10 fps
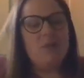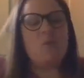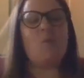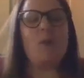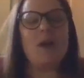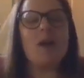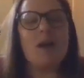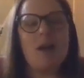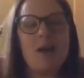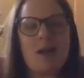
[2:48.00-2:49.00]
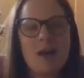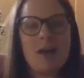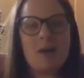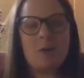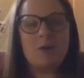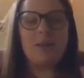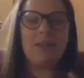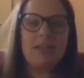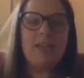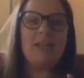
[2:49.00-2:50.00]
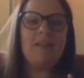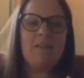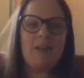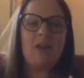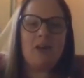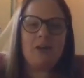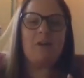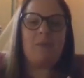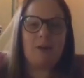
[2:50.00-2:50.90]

Whoa, living on a